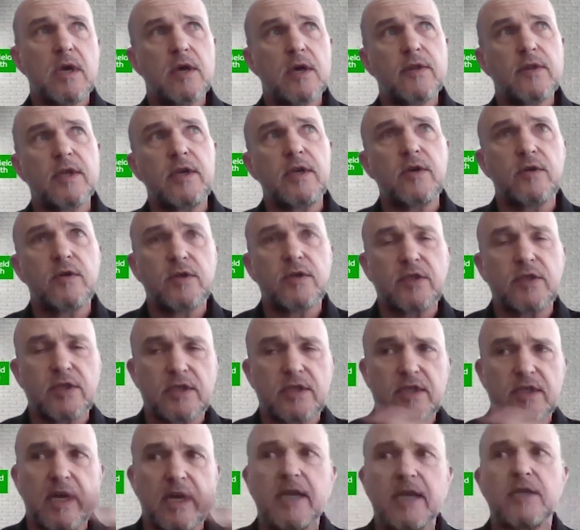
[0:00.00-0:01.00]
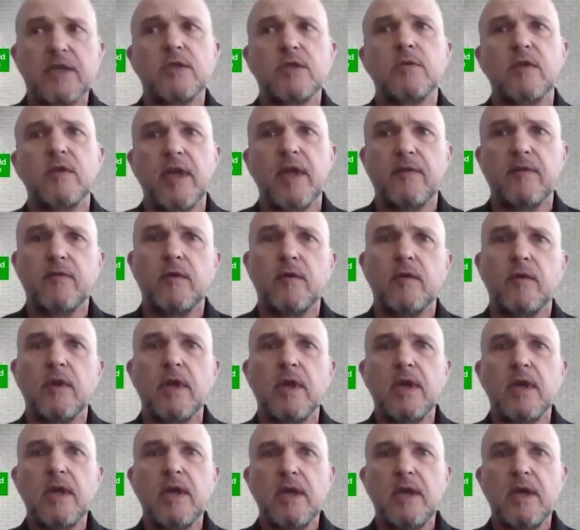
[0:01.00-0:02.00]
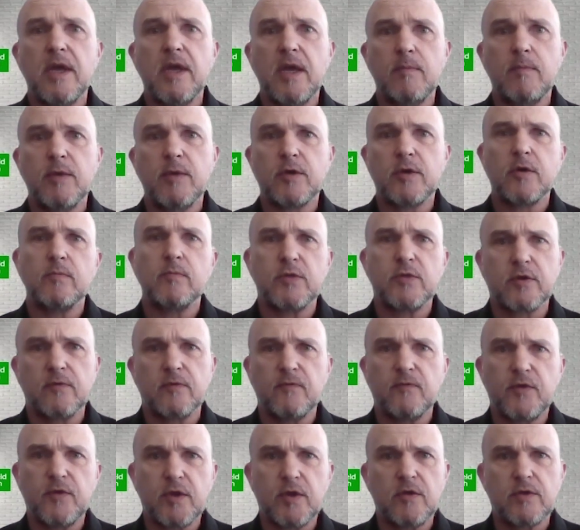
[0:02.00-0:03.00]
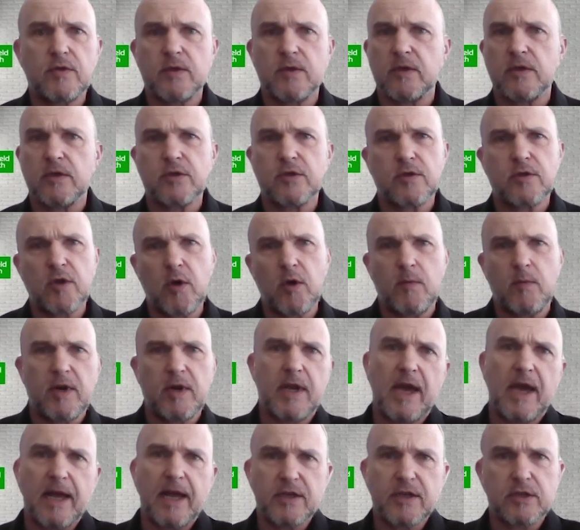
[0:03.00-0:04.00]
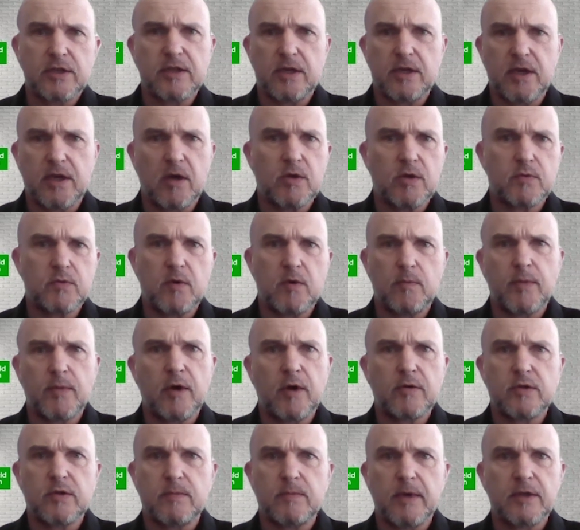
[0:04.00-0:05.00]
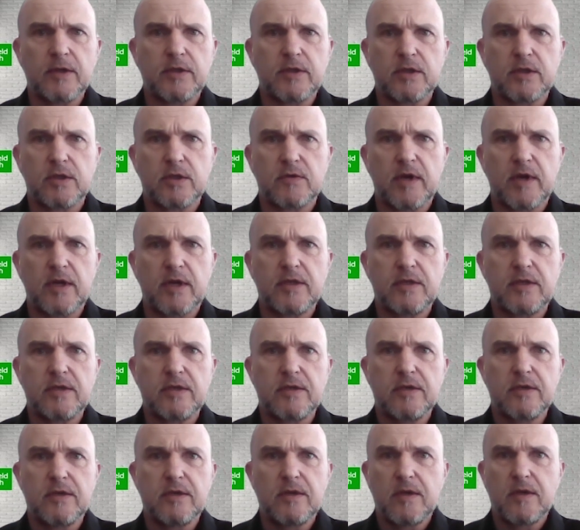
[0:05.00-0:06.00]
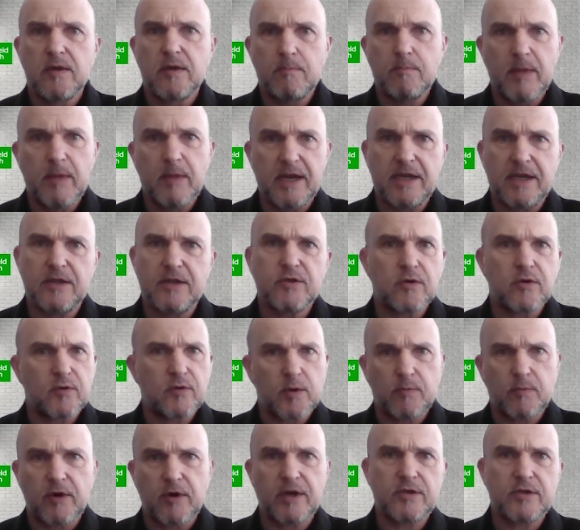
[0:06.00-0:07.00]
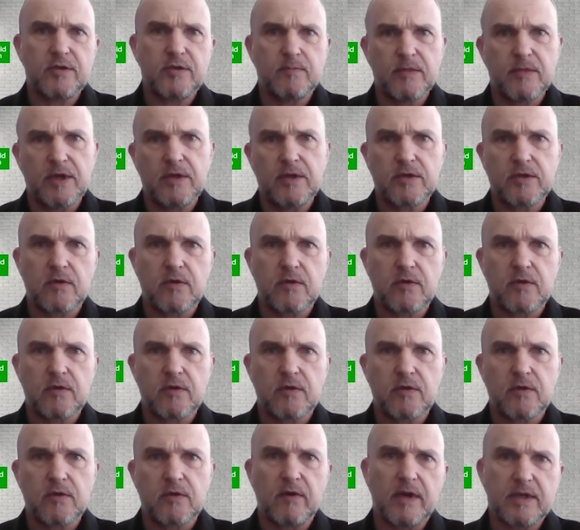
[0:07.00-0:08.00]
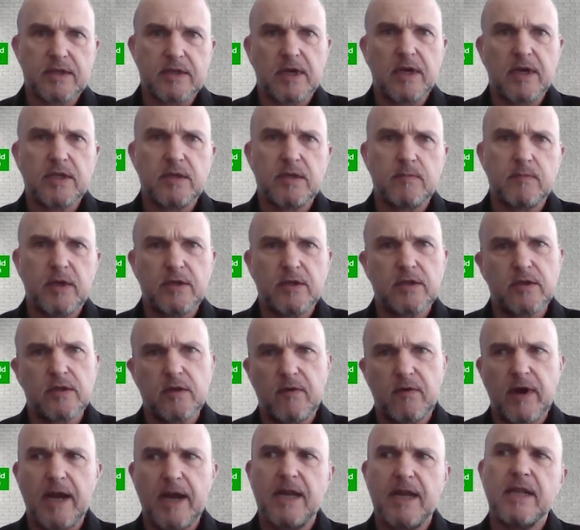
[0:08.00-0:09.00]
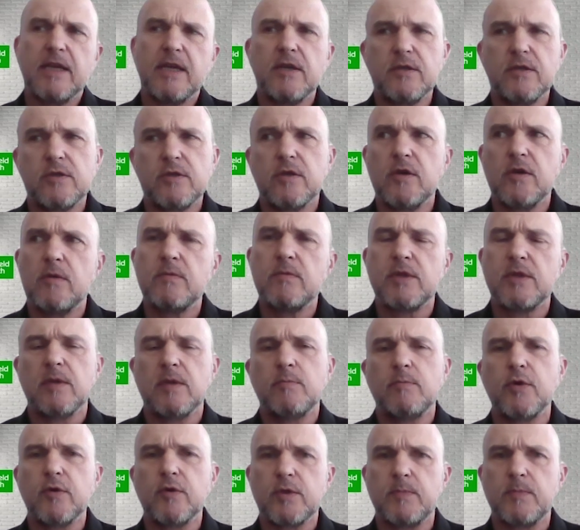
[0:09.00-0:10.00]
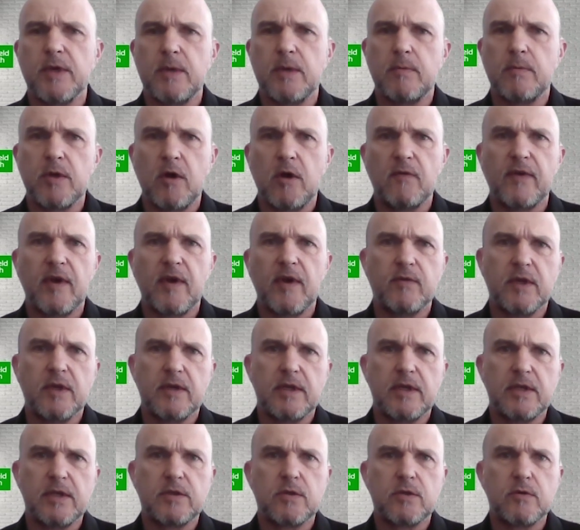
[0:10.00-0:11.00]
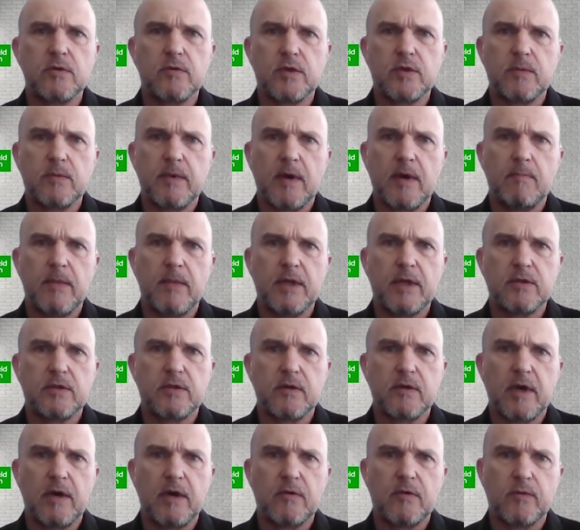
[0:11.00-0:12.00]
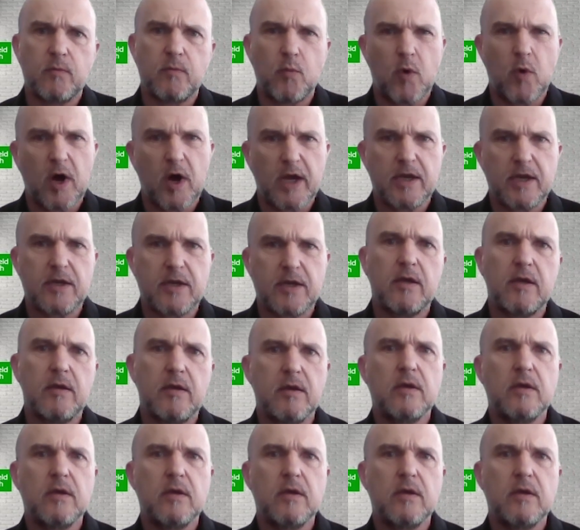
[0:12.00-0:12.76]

I think on a societal level, it becomes confusing because nobody actually knows what post-traumatic stress means or depression means or anxiety means, and they're alien terms, and it puts people off having a discourse about mental health wider.